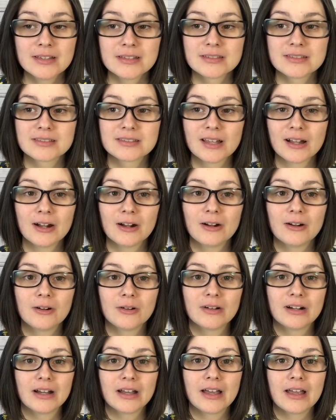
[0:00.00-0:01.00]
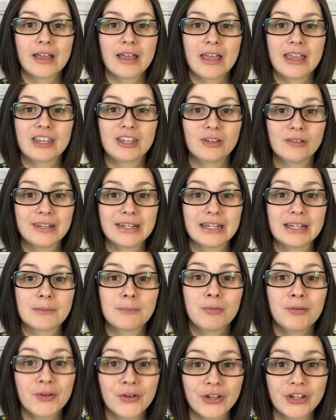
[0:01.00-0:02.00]
So you need to
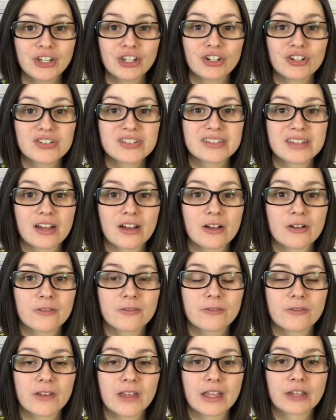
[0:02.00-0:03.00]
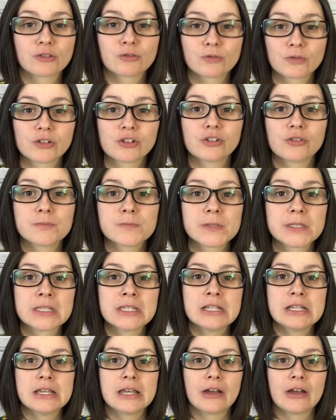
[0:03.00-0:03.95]
put yourself in groups